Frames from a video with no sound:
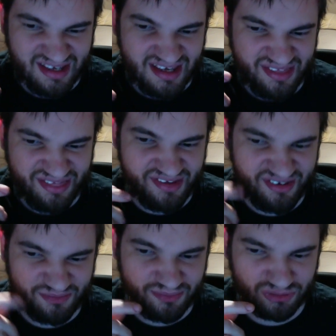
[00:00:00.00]
the
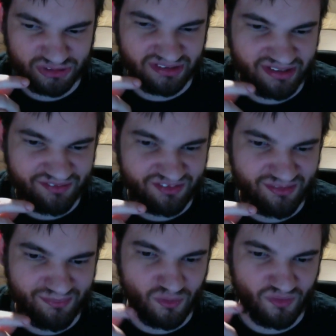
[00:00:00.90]
explosion left
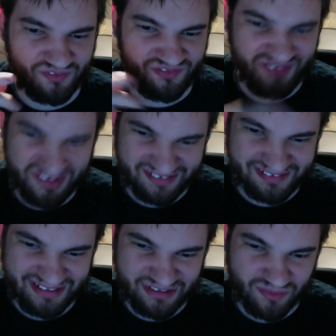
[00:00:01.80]
him more
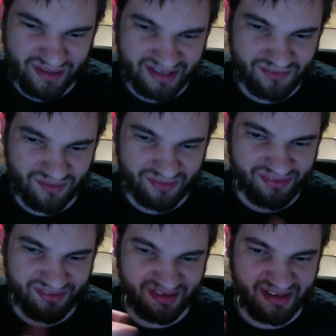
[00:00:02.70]
physically drained rather
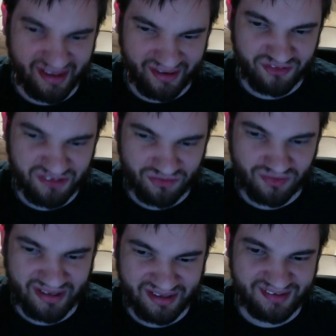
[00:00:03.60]
than energy
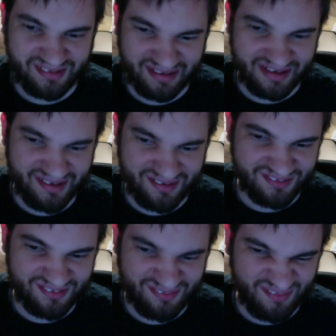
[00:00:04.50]
drained,
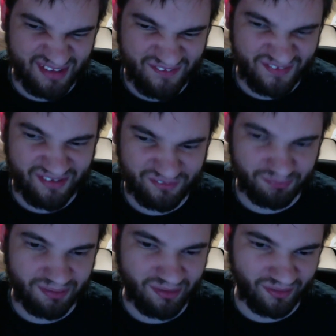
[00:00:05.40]
as even after
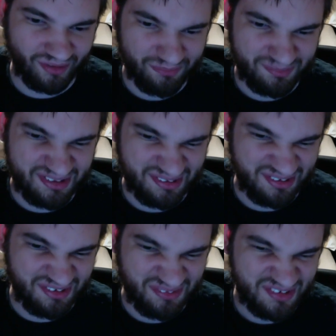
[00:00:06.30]
powering up,
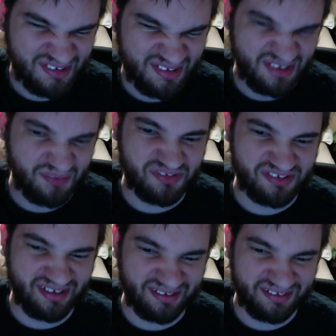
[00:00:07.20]
he was
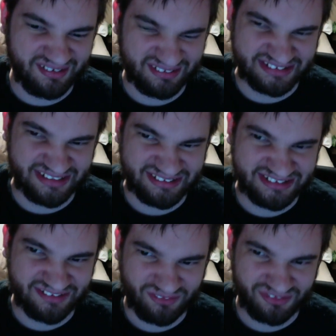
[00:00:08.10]
getting kicked aside
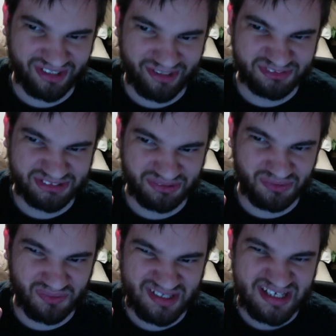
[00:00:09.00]
several times.
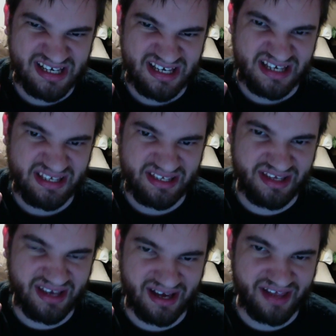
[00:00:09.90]
So,
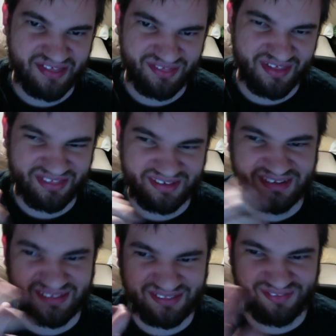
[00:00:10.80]
yeah, I think
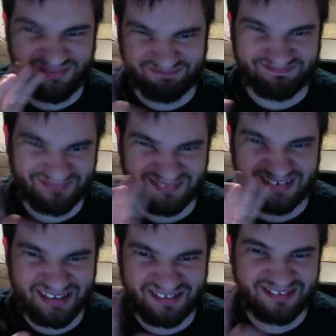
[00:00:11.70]
it
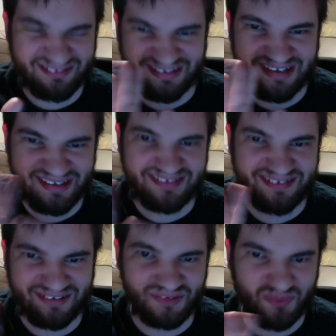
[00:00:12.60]
is a
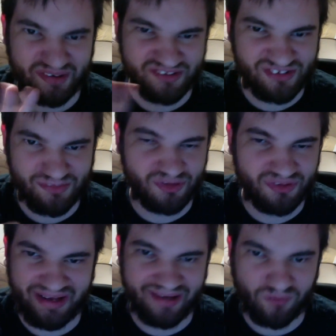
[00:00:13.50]
questionable
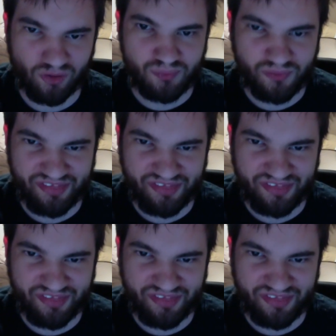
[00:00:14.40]
tightrope with